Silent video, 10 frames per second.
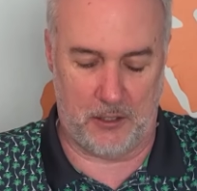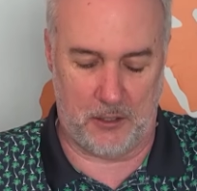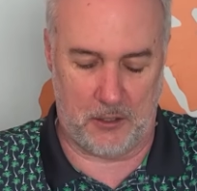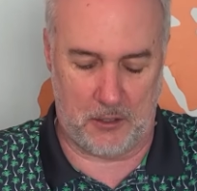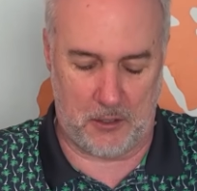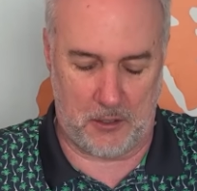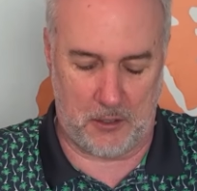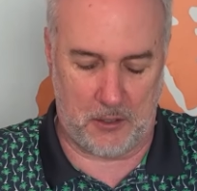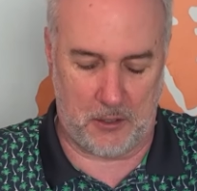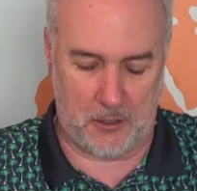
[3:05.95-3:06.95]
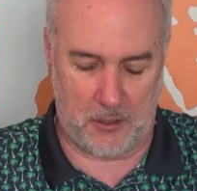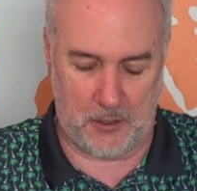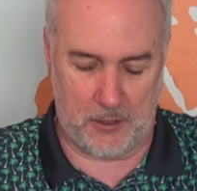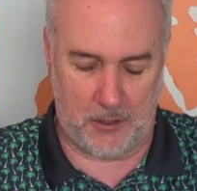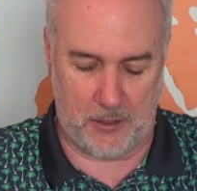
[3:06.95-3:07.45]

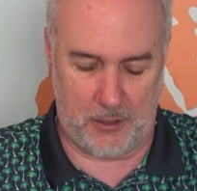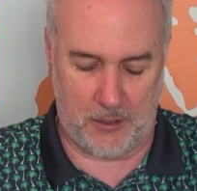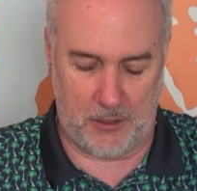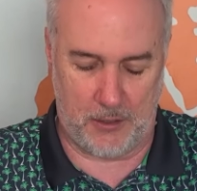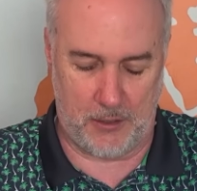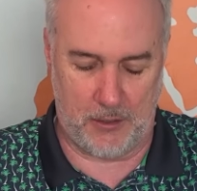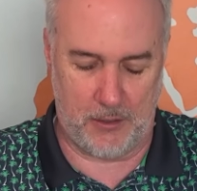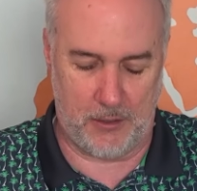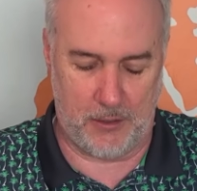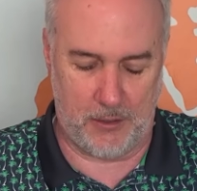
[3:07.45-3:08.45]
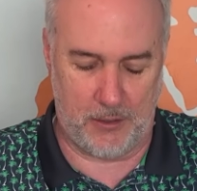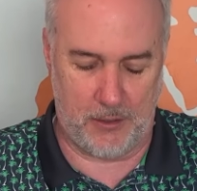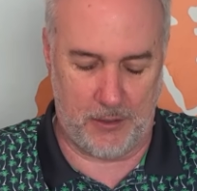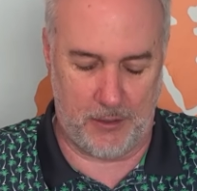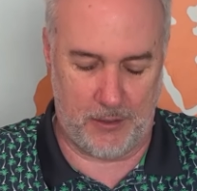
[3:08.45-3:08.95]

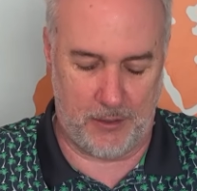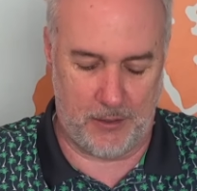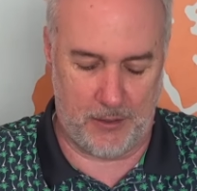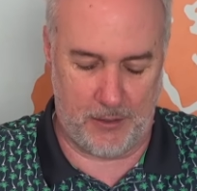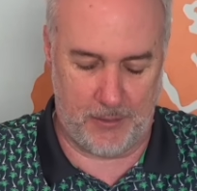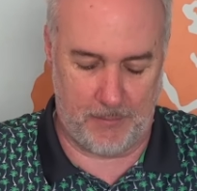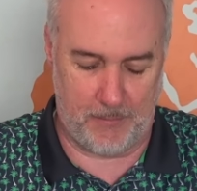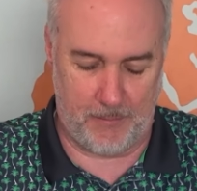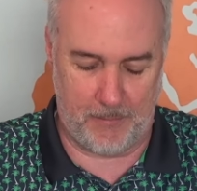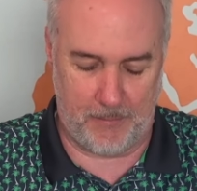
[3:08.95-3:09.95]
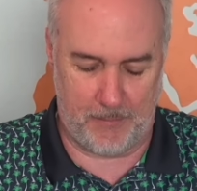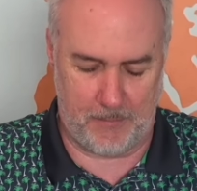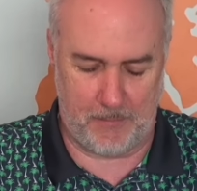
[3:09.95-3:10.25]
Nobody speaks.